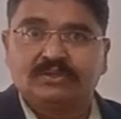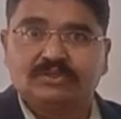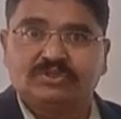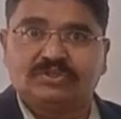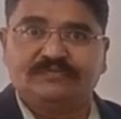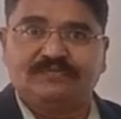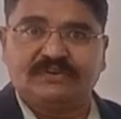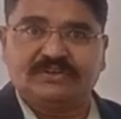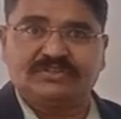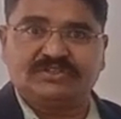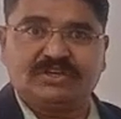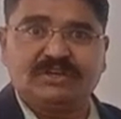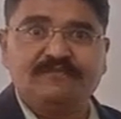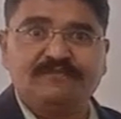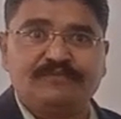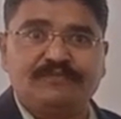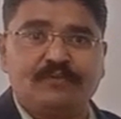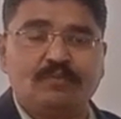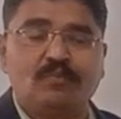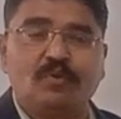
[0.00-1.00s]
So first
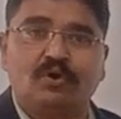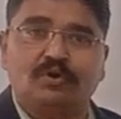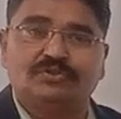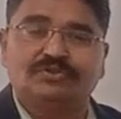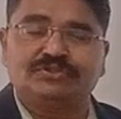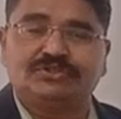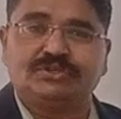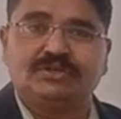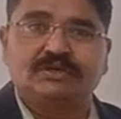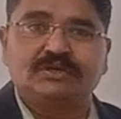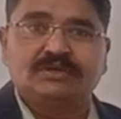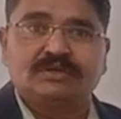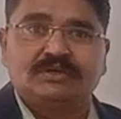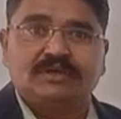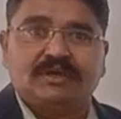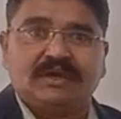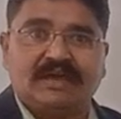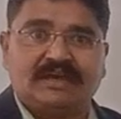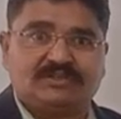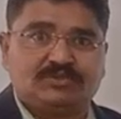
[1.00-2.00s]
and
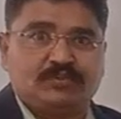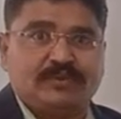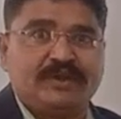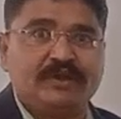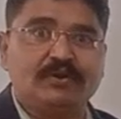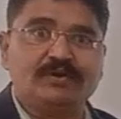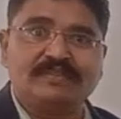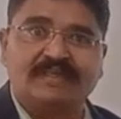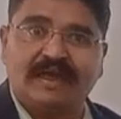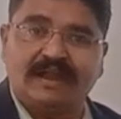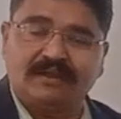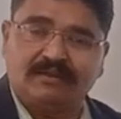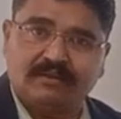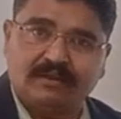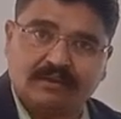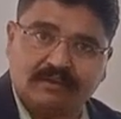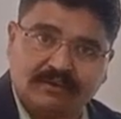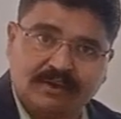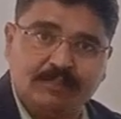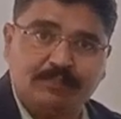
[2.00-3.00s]
foremost, as we know
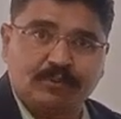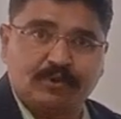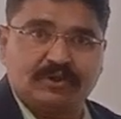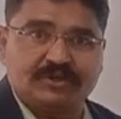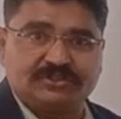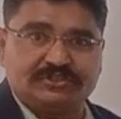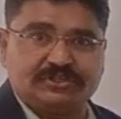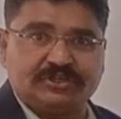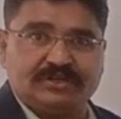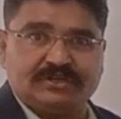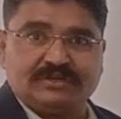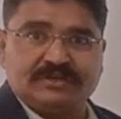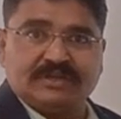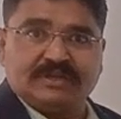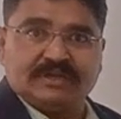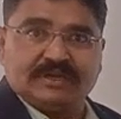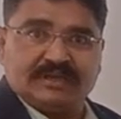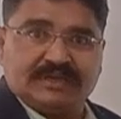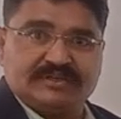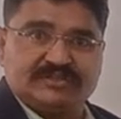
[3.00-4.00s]
that reproduction
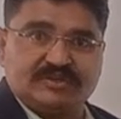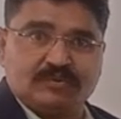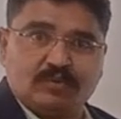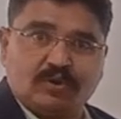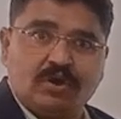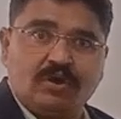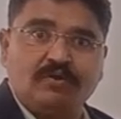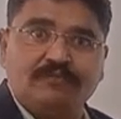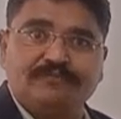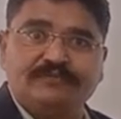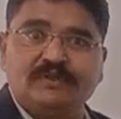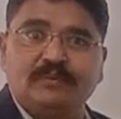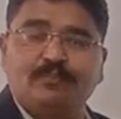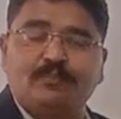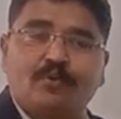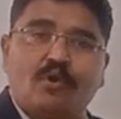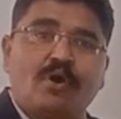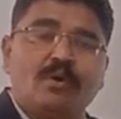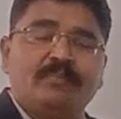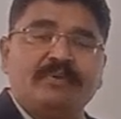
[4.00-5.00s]
is one of
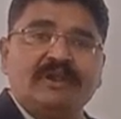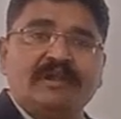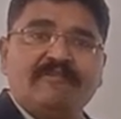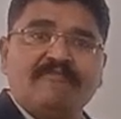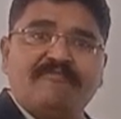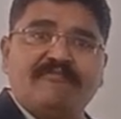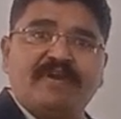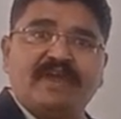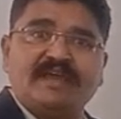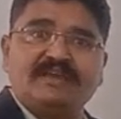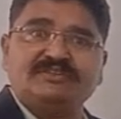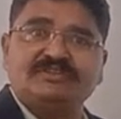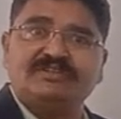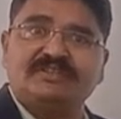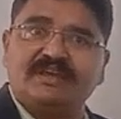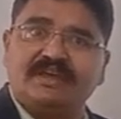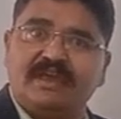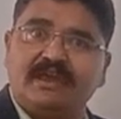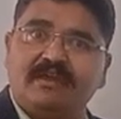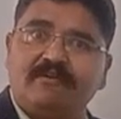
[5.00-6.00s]
the prominent phase
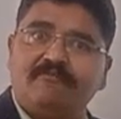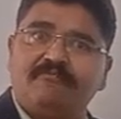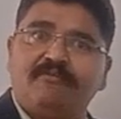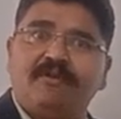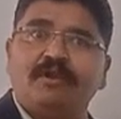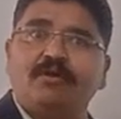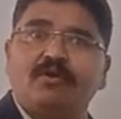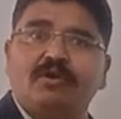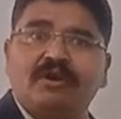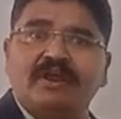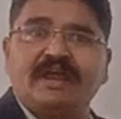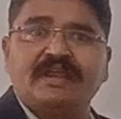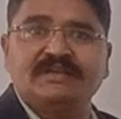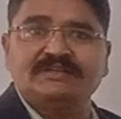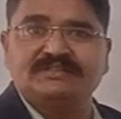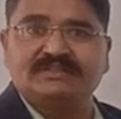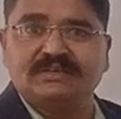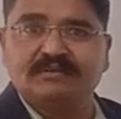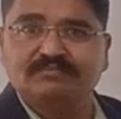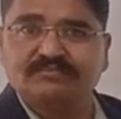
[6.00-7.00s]
in every
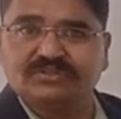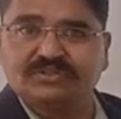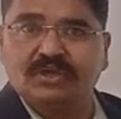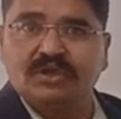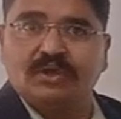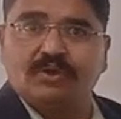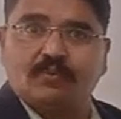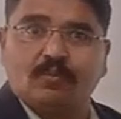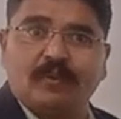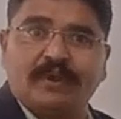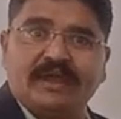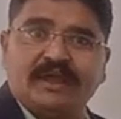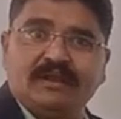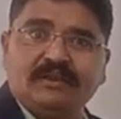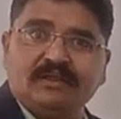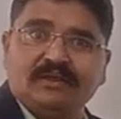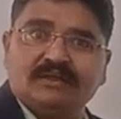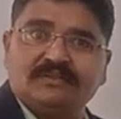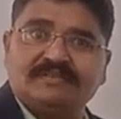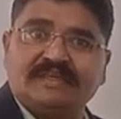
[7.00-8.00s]
organisms
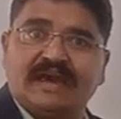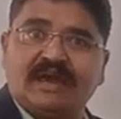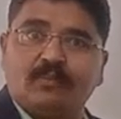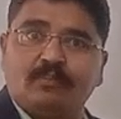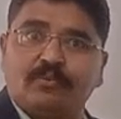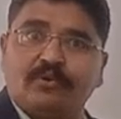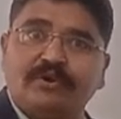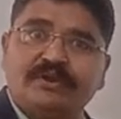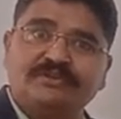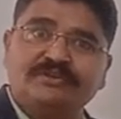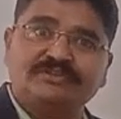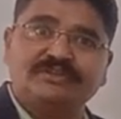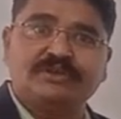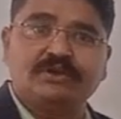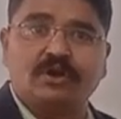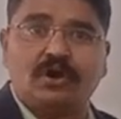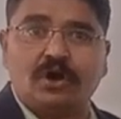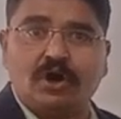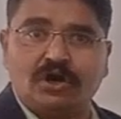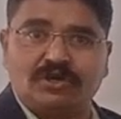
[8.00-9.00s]
where they are
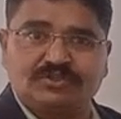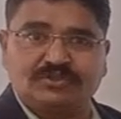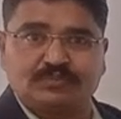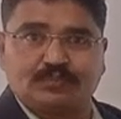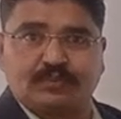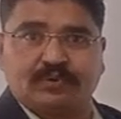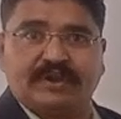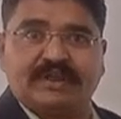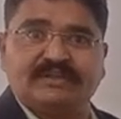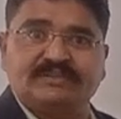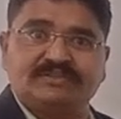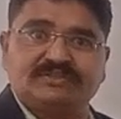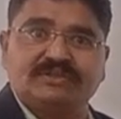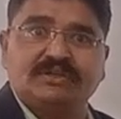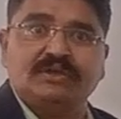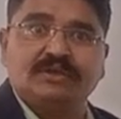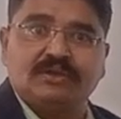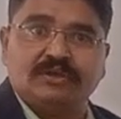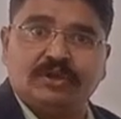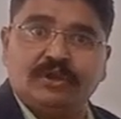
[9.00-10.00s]
producing offsprings
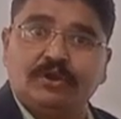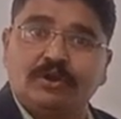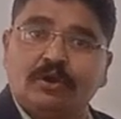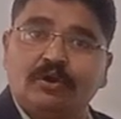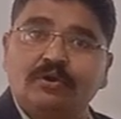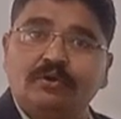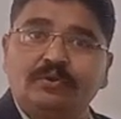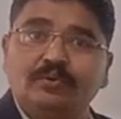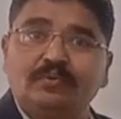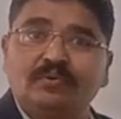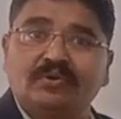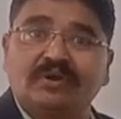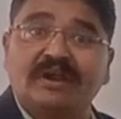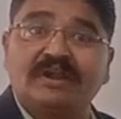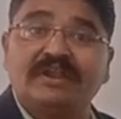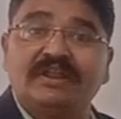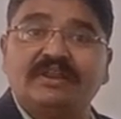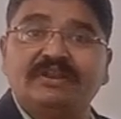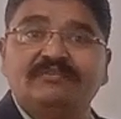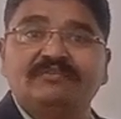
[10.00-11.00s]
in order to
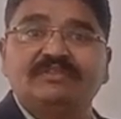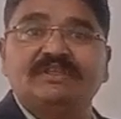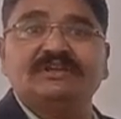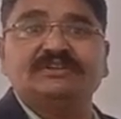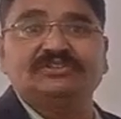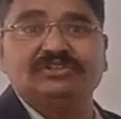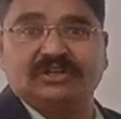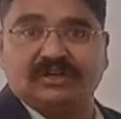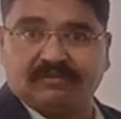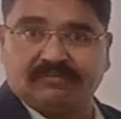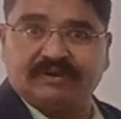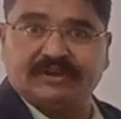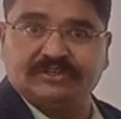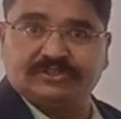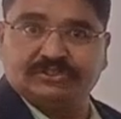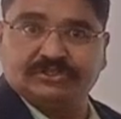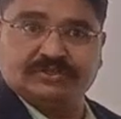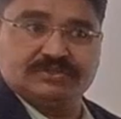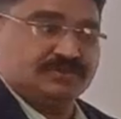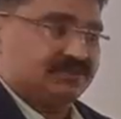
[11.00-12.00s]
continue their
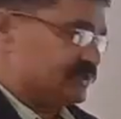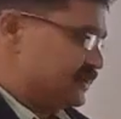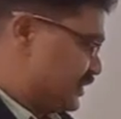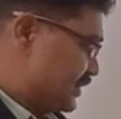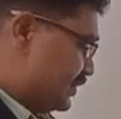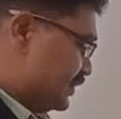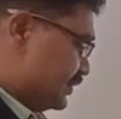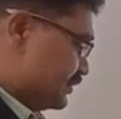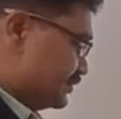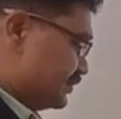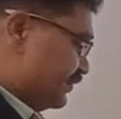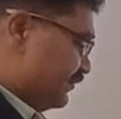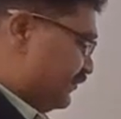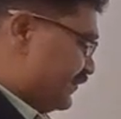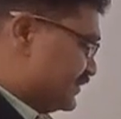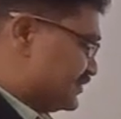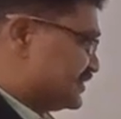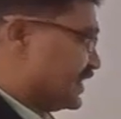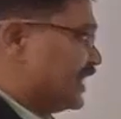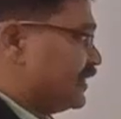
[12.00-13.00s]
generations. So
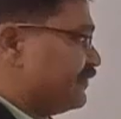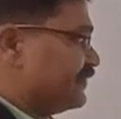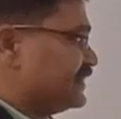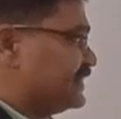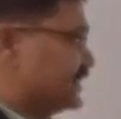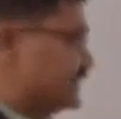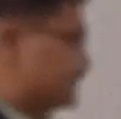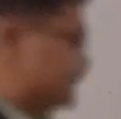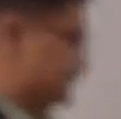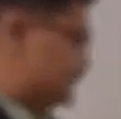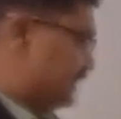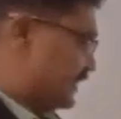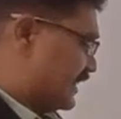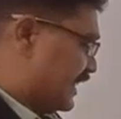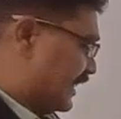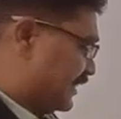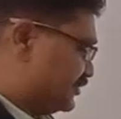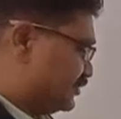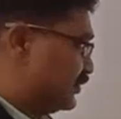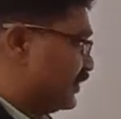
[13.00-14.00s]
if you start with this
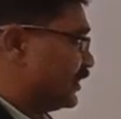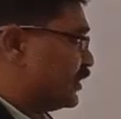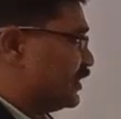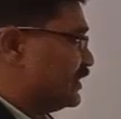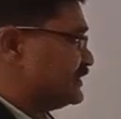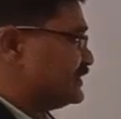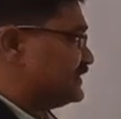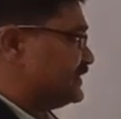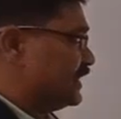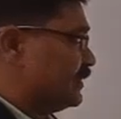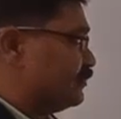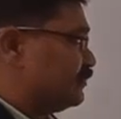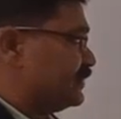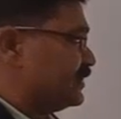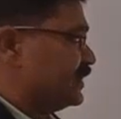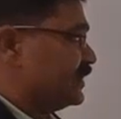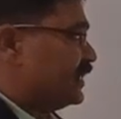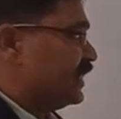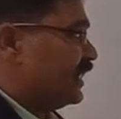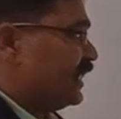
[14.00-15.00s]
actual
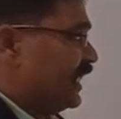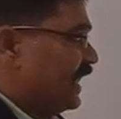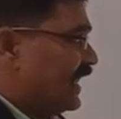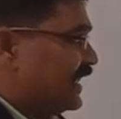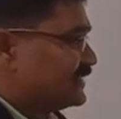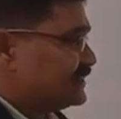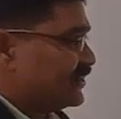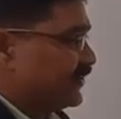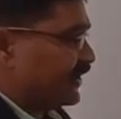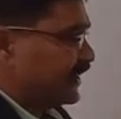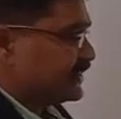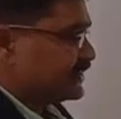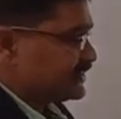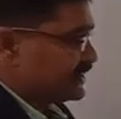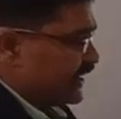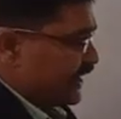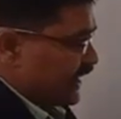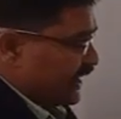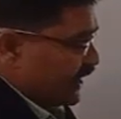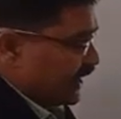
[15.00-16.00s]
concept, as you can
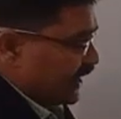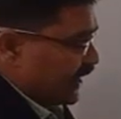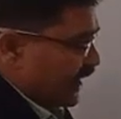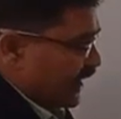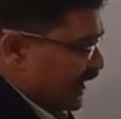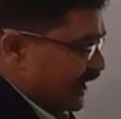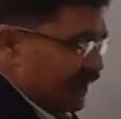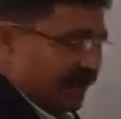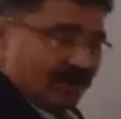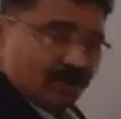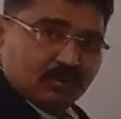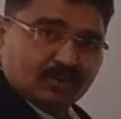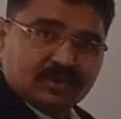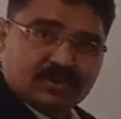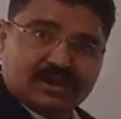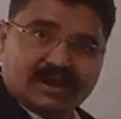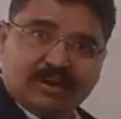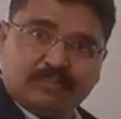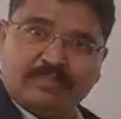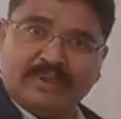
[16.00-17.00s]
see
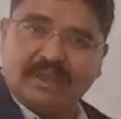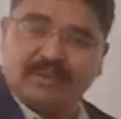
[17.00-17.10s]
how a